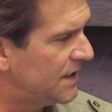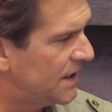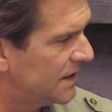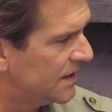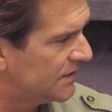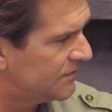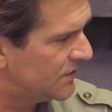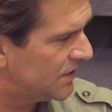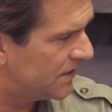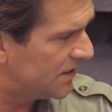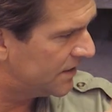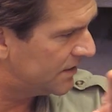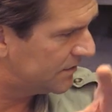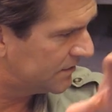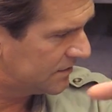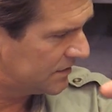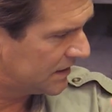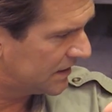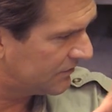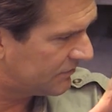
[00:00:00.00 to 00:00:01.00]
they lived on
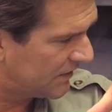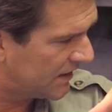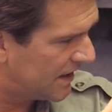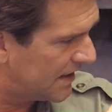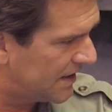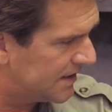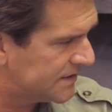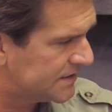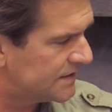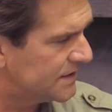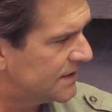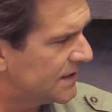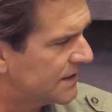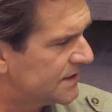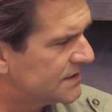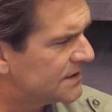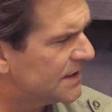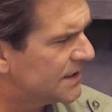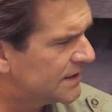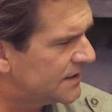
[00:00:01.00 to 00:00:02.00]
cliff lines and
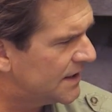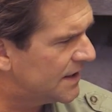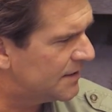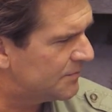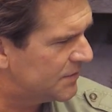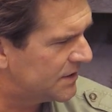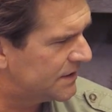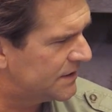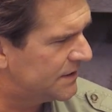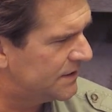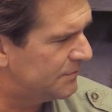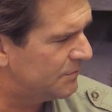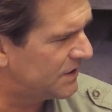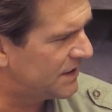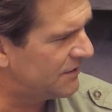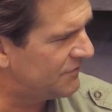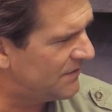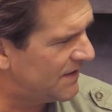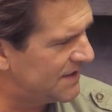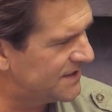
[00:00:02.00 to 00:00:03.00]
things like that. They but, did.
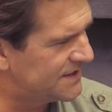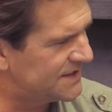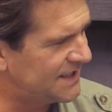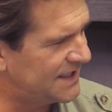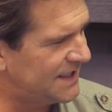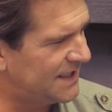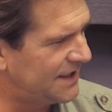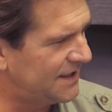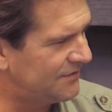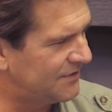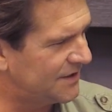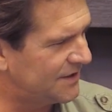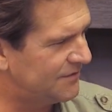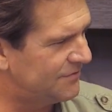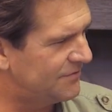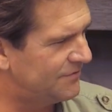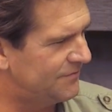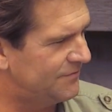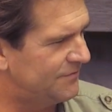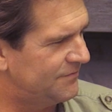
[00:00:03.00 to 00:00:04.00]
But they yeah. find city
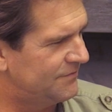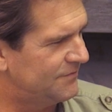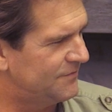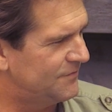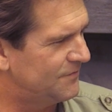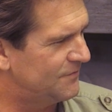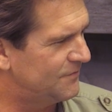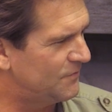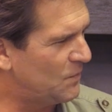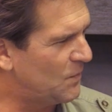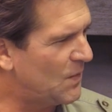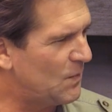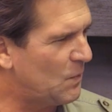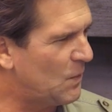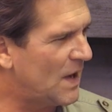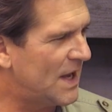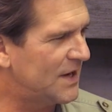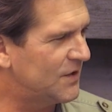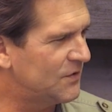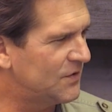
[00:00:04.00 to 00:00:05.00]
living.
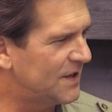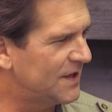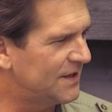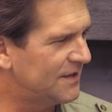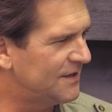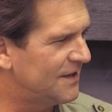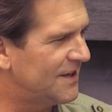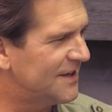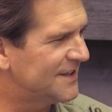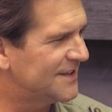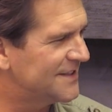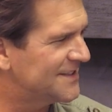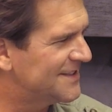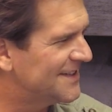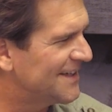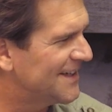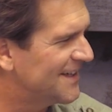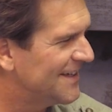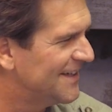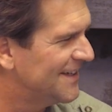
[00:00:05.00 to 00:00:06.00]
Why do they like the
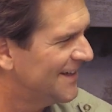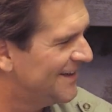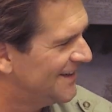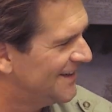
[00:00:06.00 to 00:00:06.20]
city?